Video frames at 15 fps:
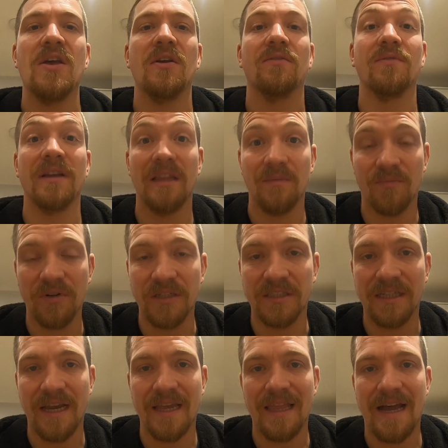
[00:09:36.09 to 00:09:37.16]
Really
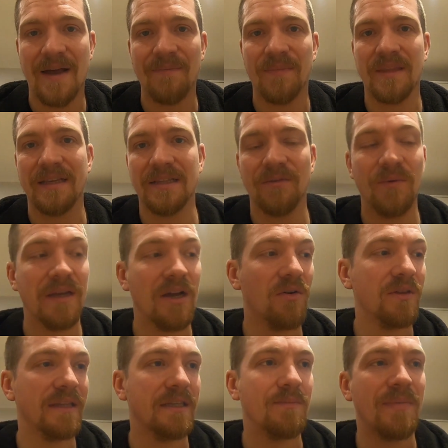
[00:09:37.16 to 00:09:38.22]
appreciate that. We
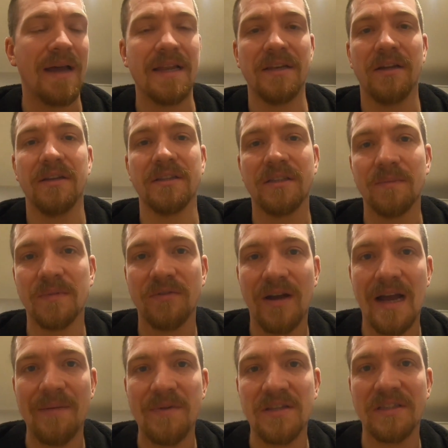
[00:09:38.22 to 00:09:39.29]
only depend on the
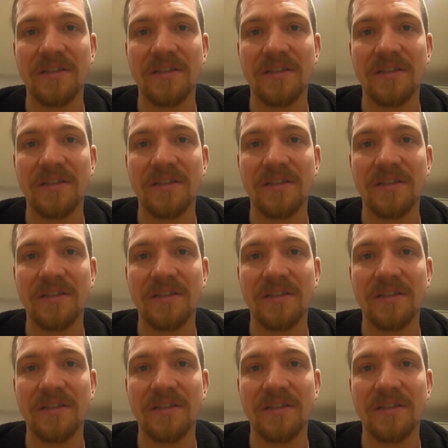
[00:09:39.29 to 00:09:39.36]
subscribers,